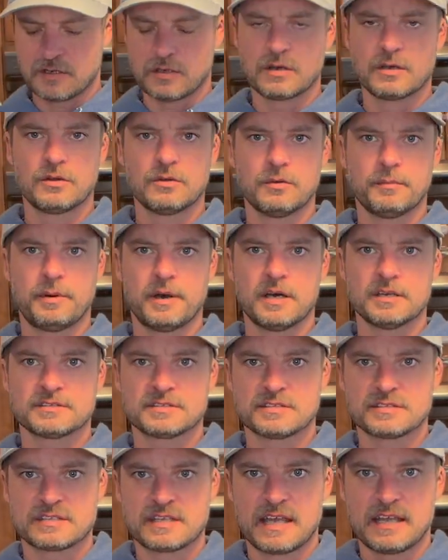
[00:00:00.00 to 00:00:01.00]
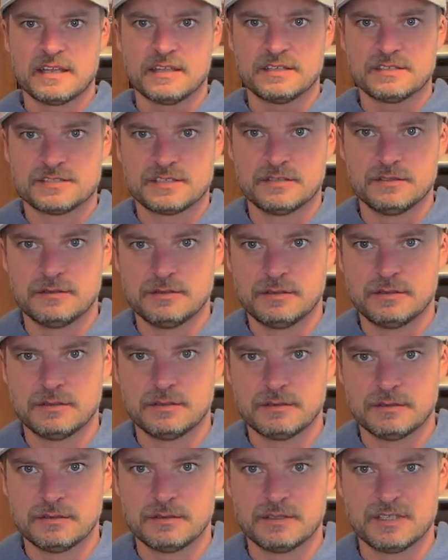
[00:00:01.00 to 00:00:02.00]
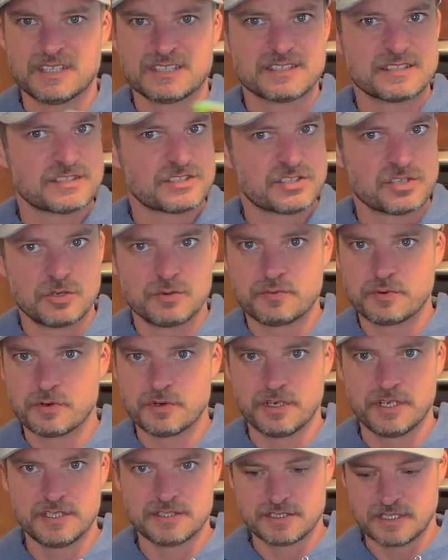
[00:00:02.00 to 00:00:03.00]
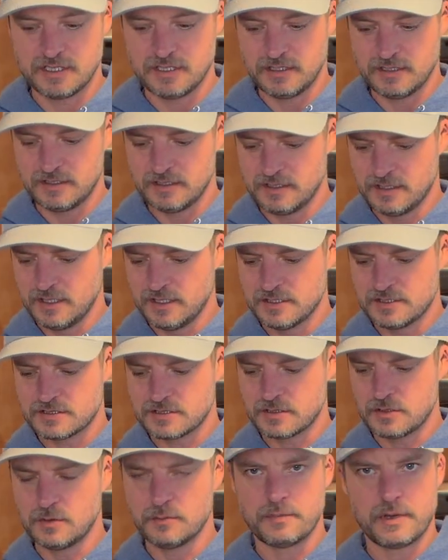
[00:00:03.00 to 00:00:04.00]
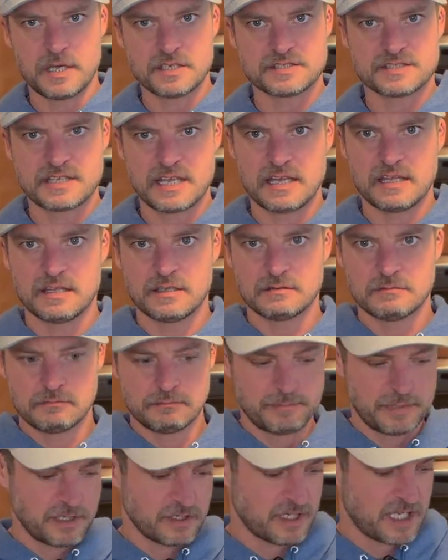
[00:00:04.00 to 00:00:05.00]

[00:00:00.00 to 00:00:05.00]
gonna do a pasta salad too. This is super easy. So pasta salad, beer